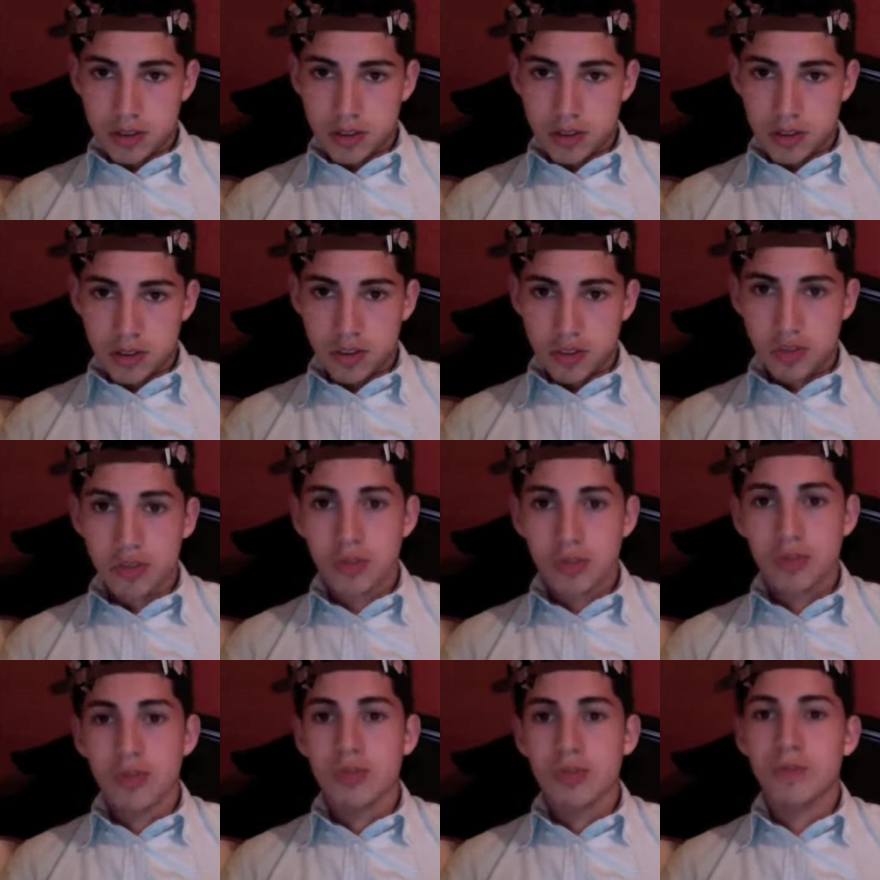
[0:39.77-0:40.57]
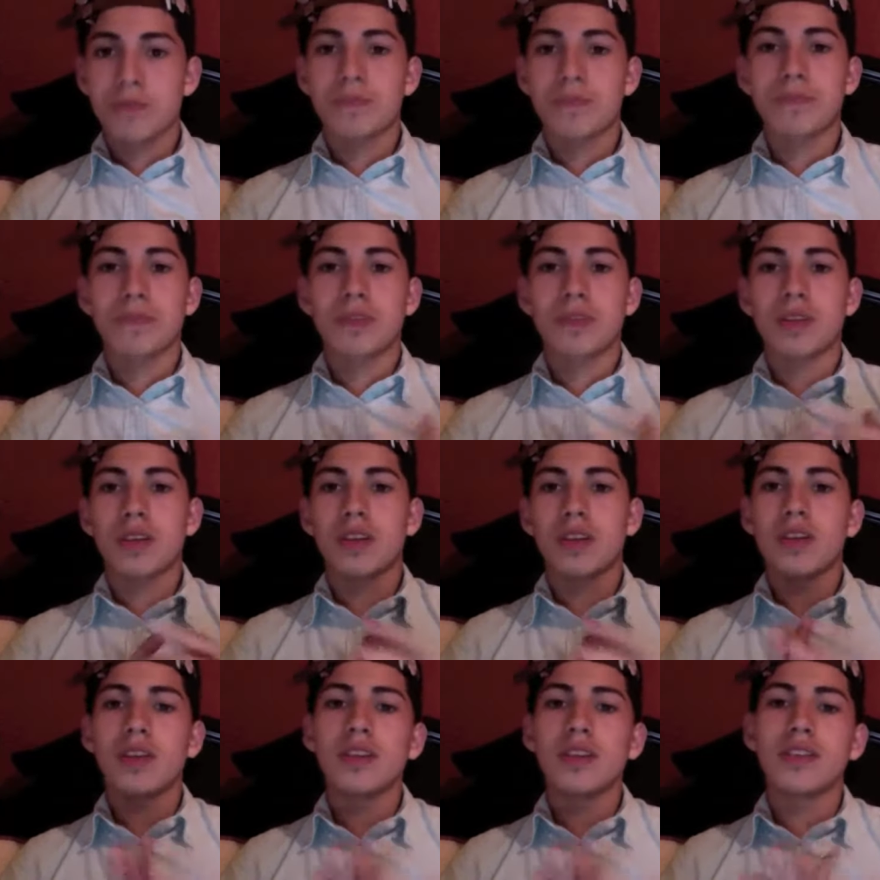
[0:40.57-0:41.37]
2
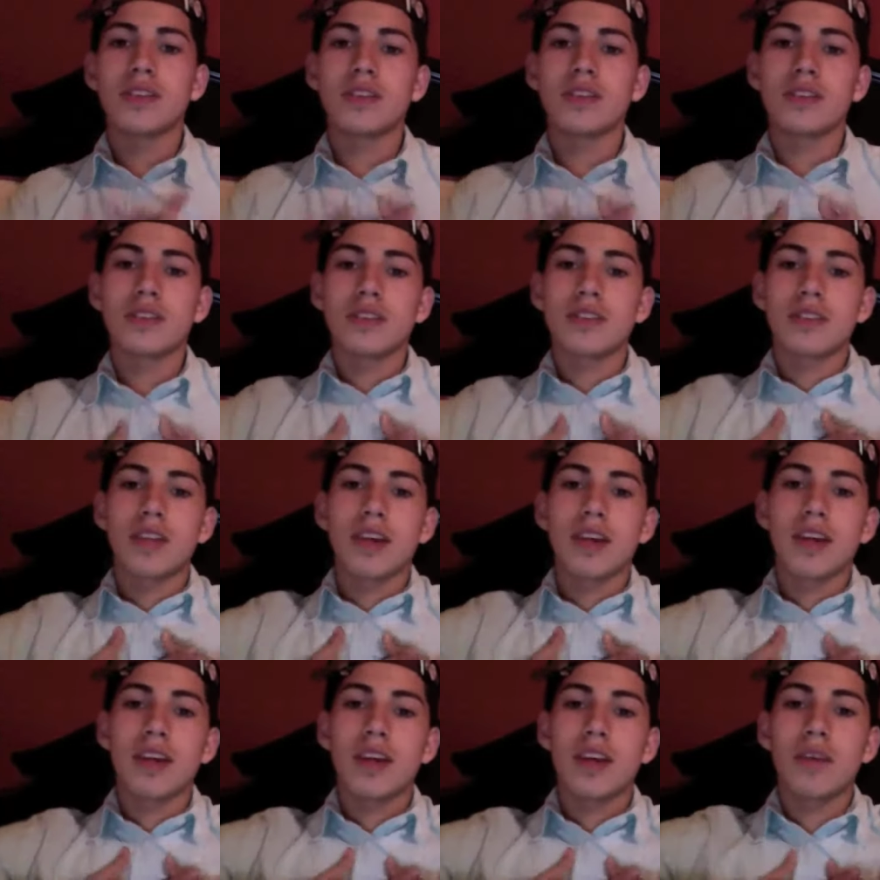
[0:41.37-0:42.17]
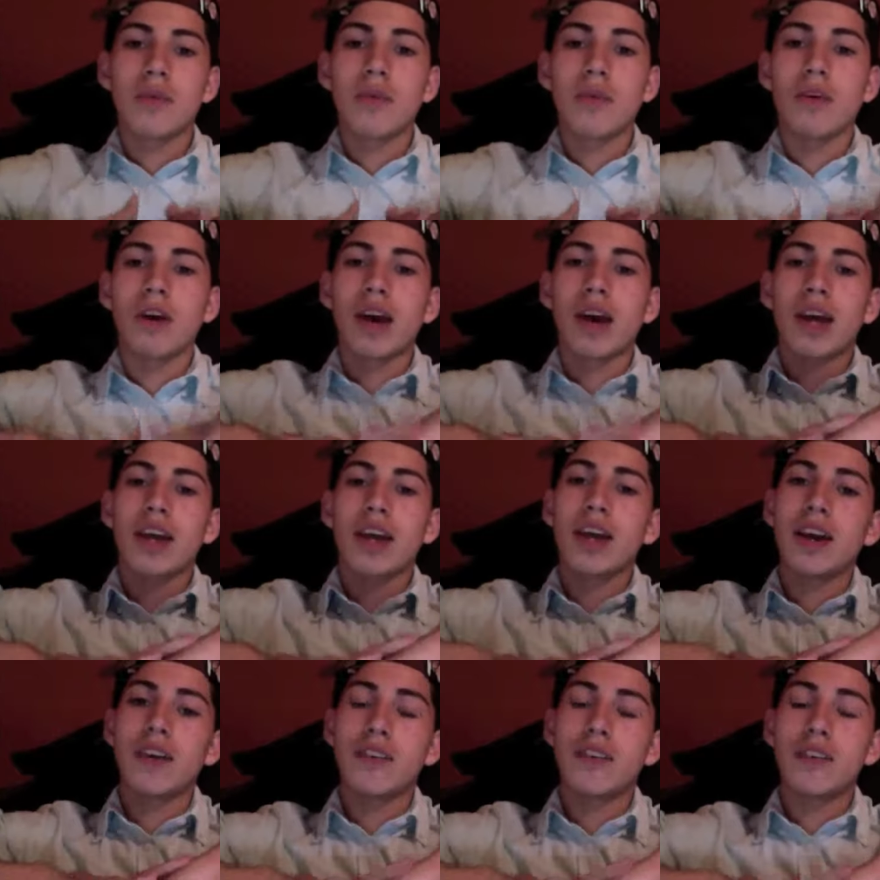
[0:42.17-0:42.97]
is saying, well, I
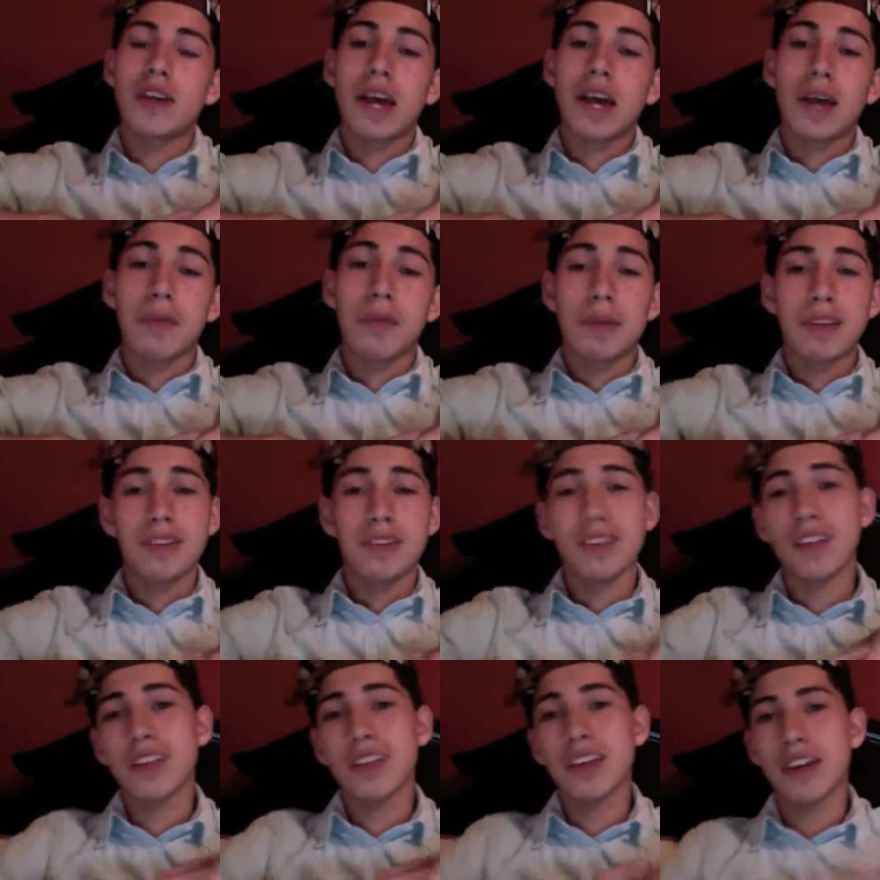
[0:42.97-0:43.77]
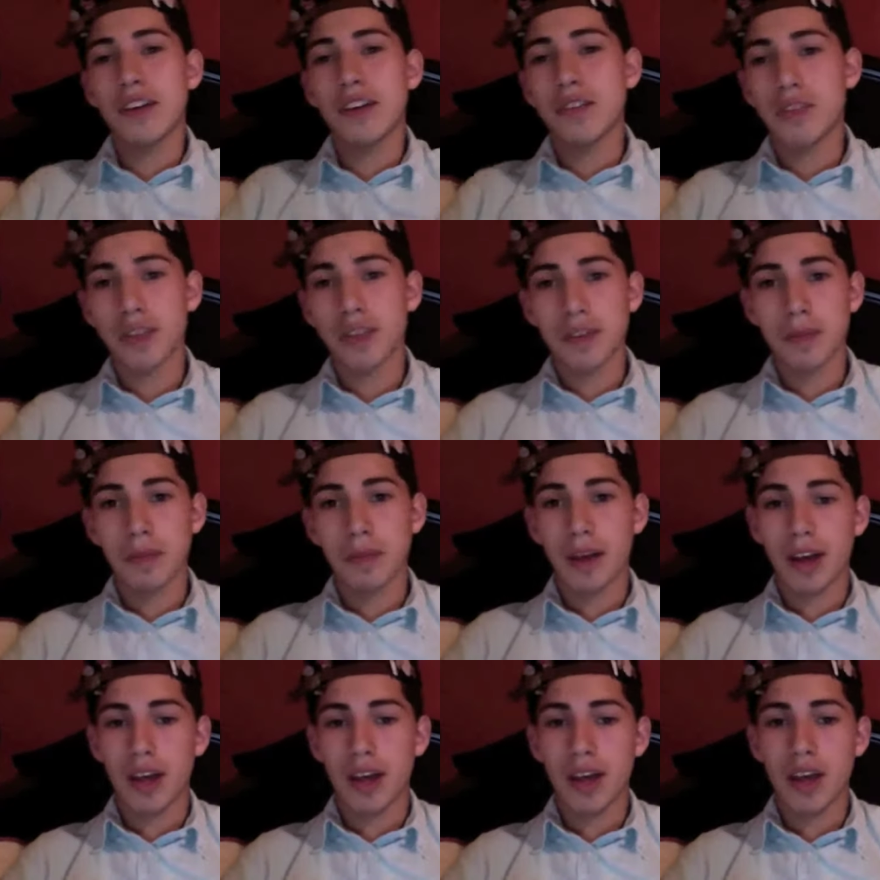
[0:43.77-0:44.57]
covered, I basically covered it
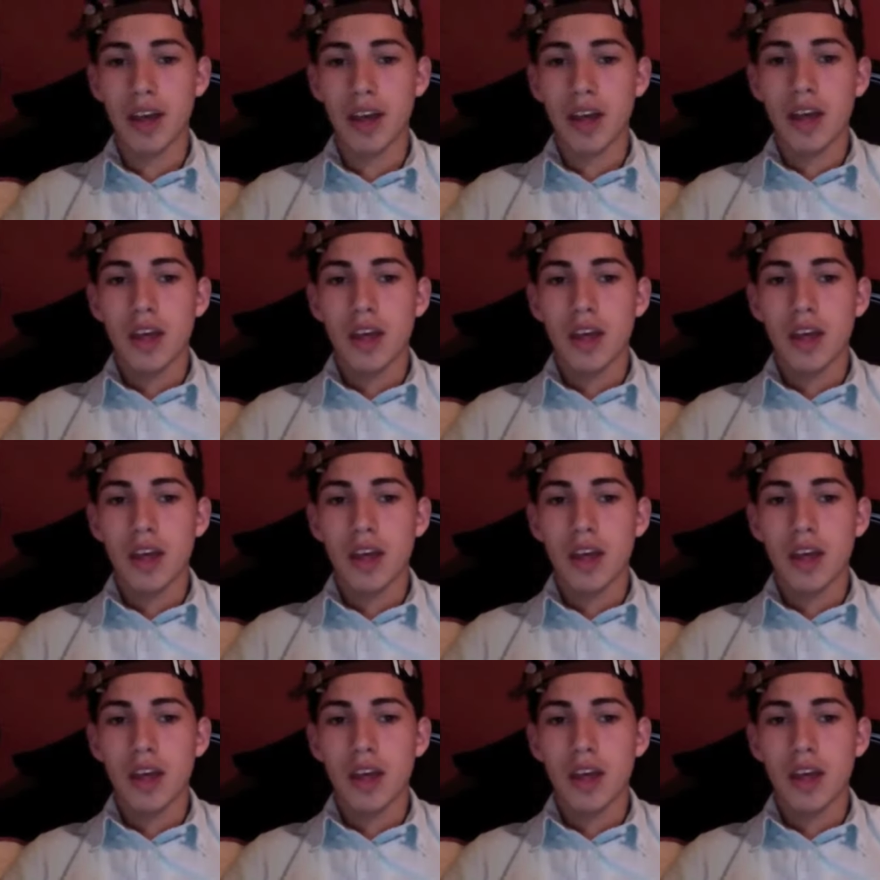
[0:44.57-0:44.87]
by,